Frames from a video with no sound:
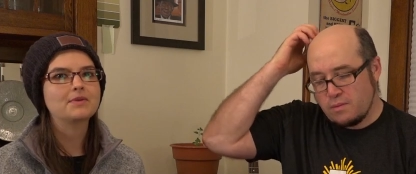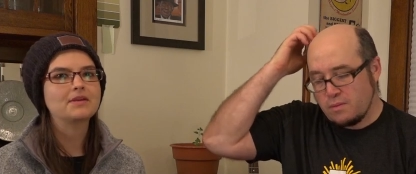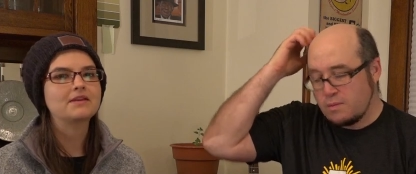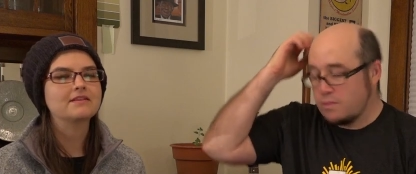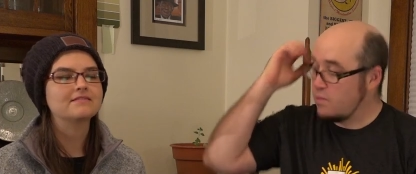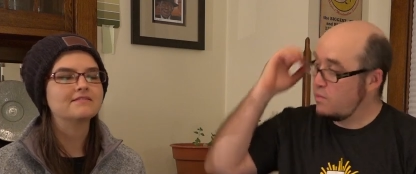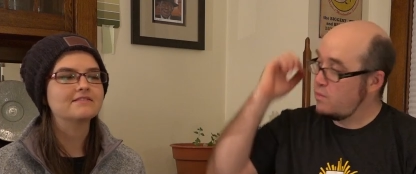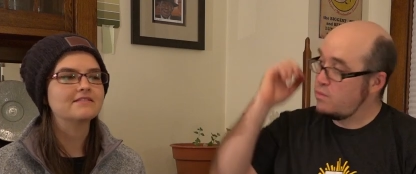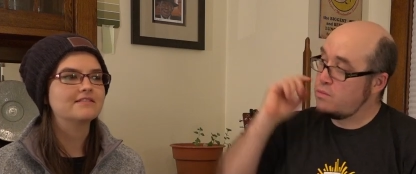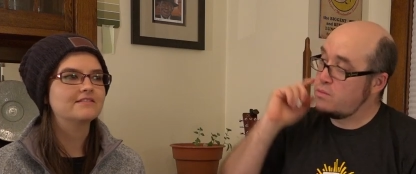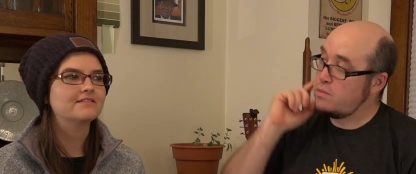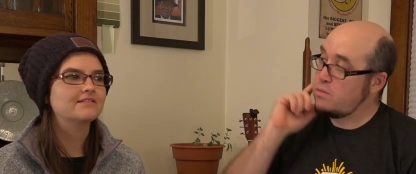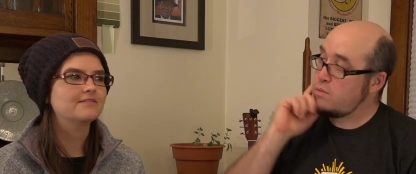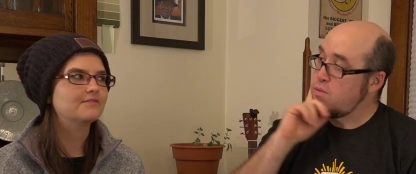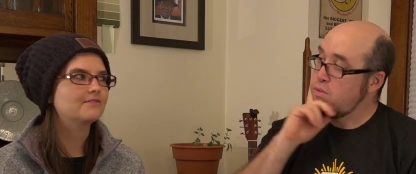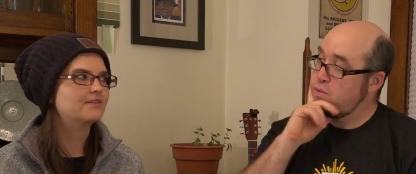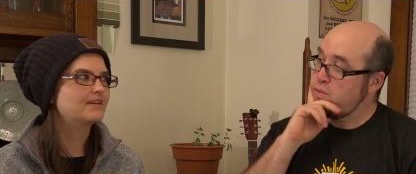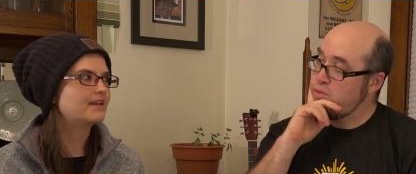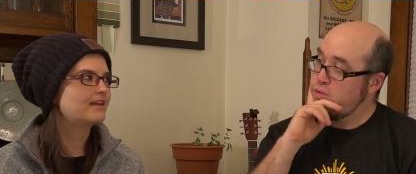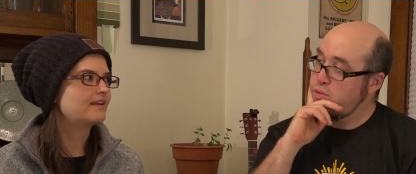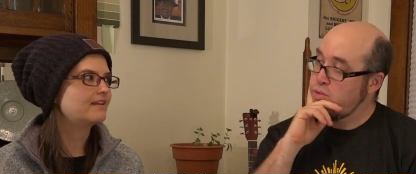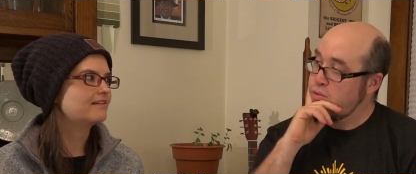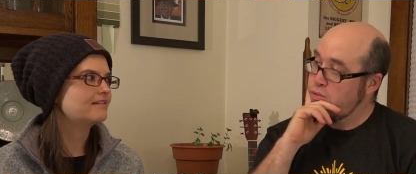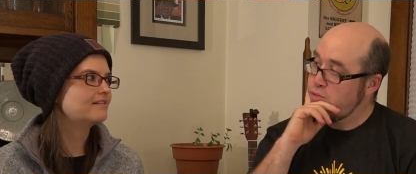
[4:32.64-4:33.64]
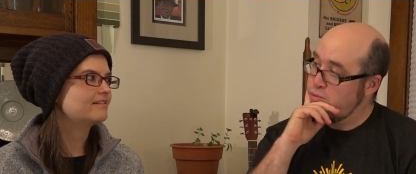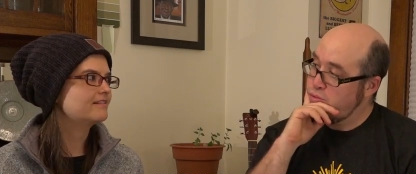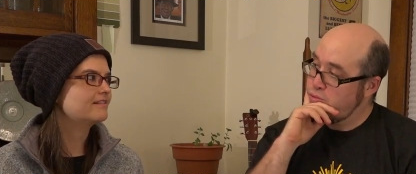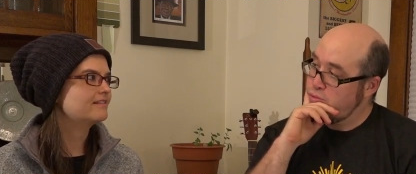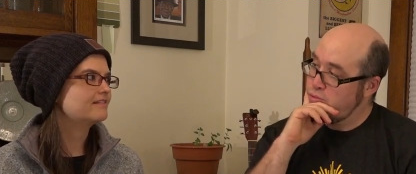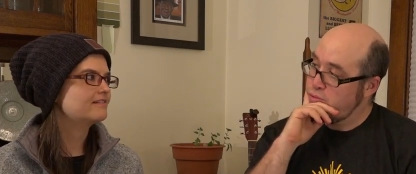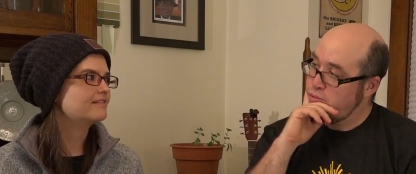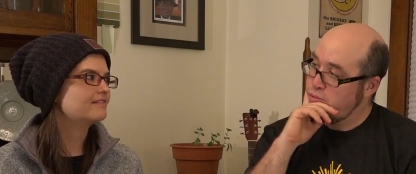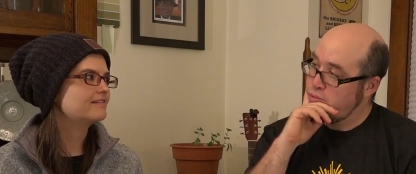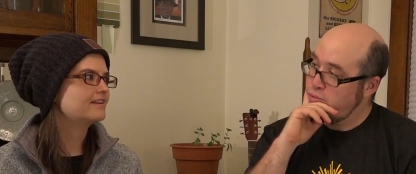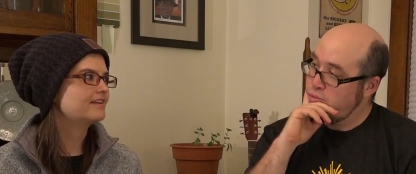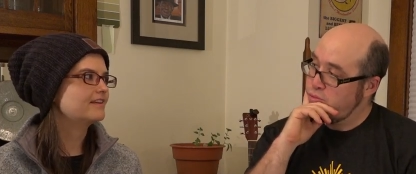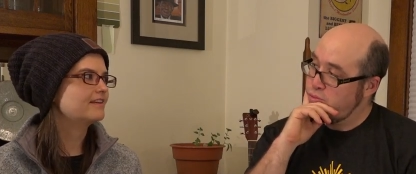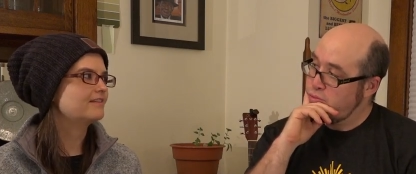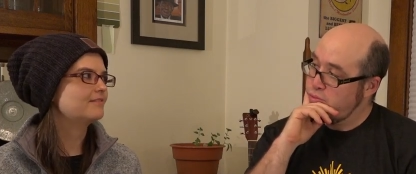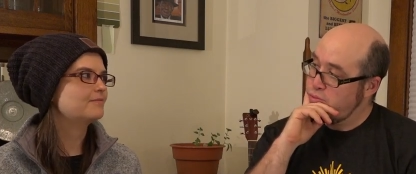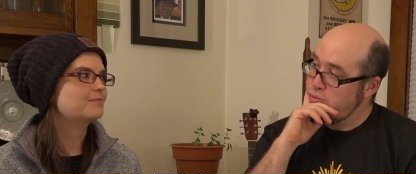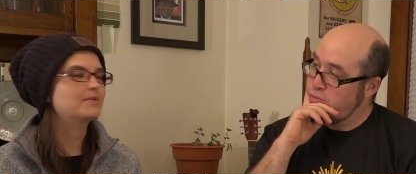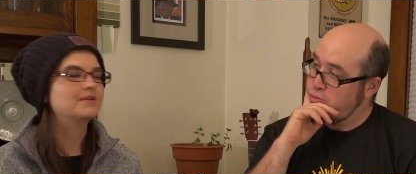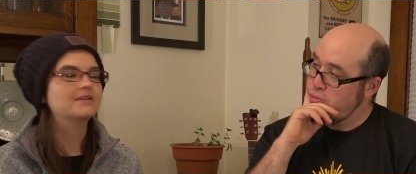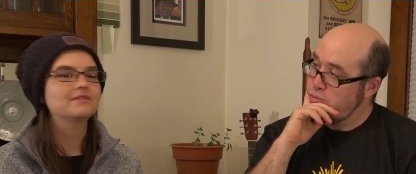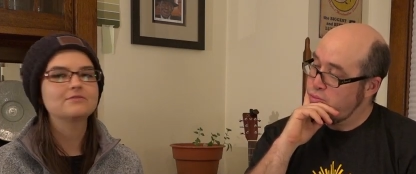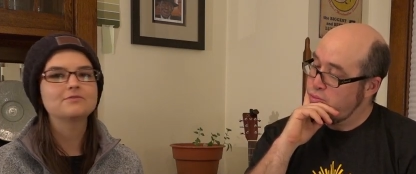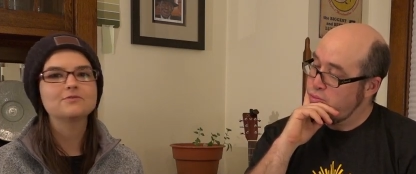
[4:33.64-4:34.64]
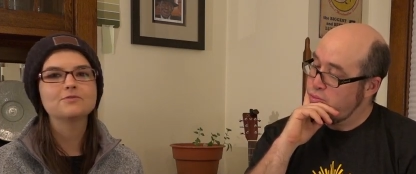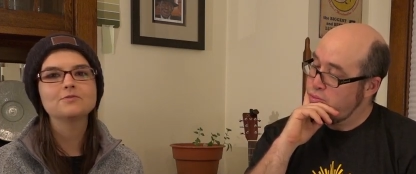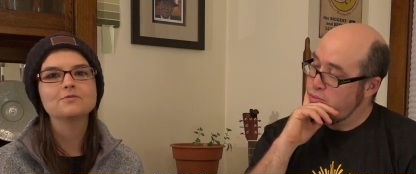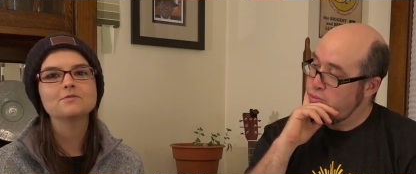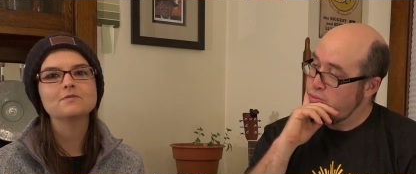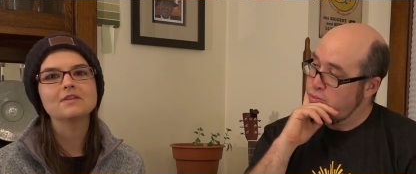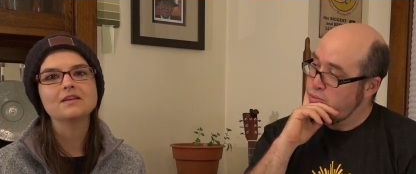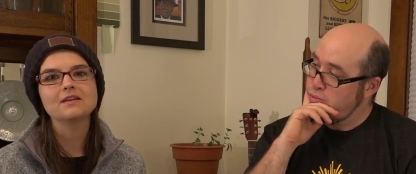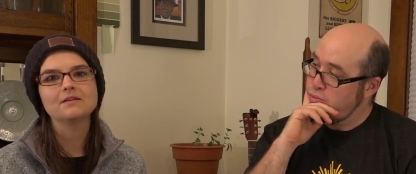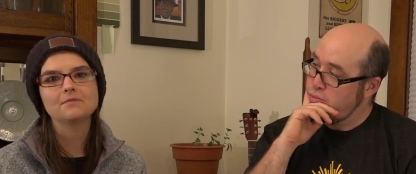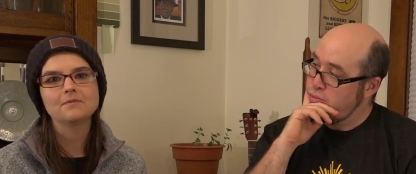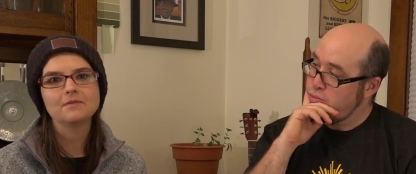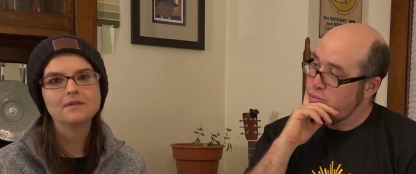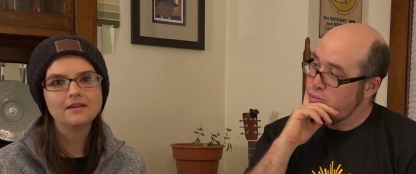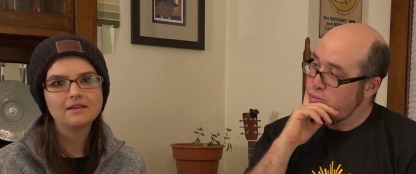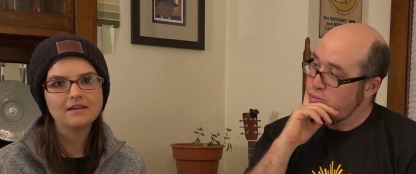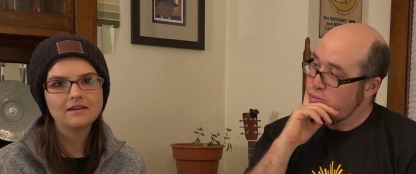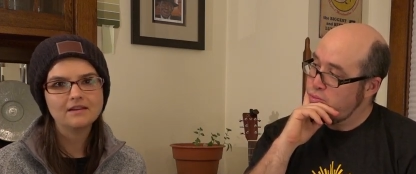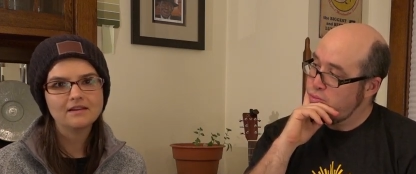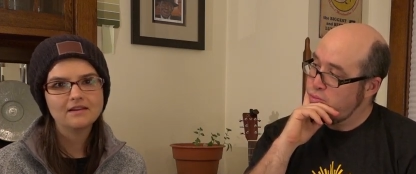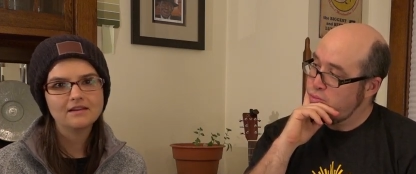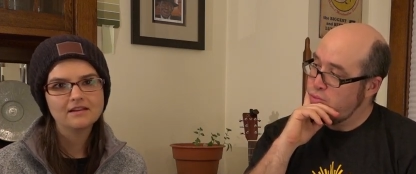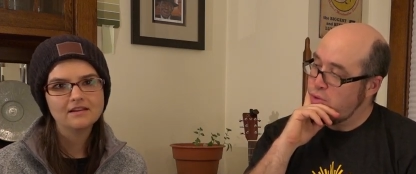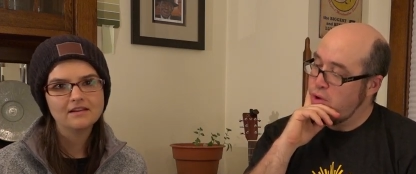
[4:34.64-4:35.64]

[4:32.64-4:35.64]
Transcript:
Speaker 1: because then you'll get it'll be too liquidy.